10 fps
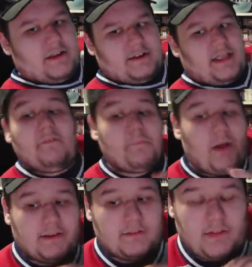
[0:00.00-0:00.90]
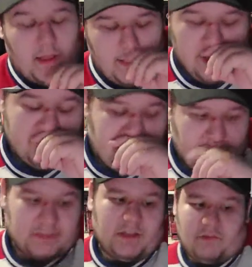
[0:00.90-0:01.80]
cards. I haven't bought
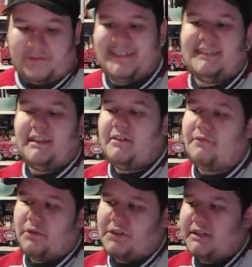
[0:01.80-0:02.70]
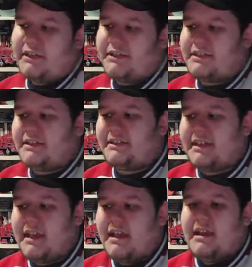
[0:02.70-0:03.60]
a lot recently, unfortunately, just because
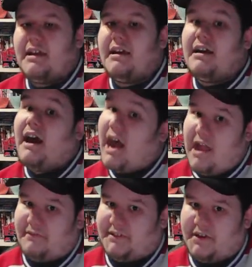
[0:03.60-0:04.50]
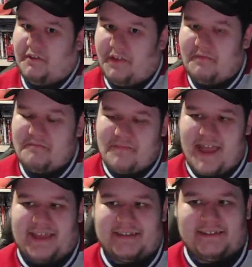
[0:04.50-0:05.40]
I have a ton of them
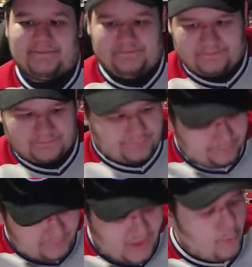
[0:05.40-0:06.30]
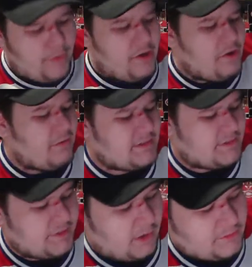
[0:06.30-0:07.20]
and we don't go out to
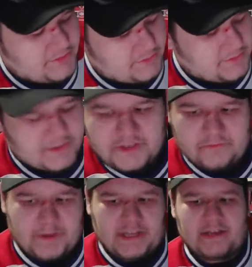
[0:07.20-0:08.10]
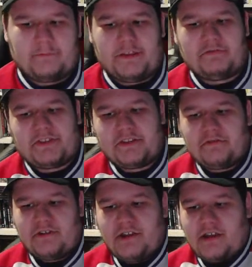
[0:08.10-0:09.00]
the dollar store as much as we used to.
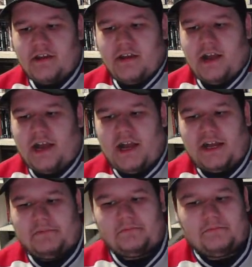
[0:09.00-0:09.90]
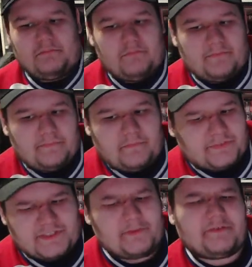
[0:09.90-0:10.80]
For
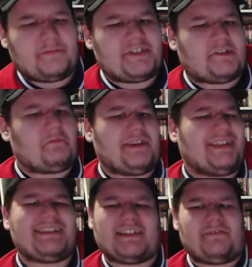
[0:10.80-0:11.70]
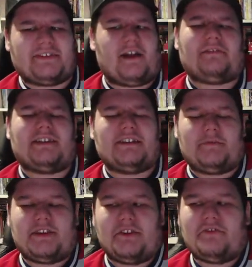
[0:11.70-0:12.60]
some reason we just don't need stuff as often as
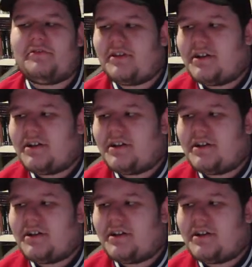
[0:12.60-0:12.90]
we do,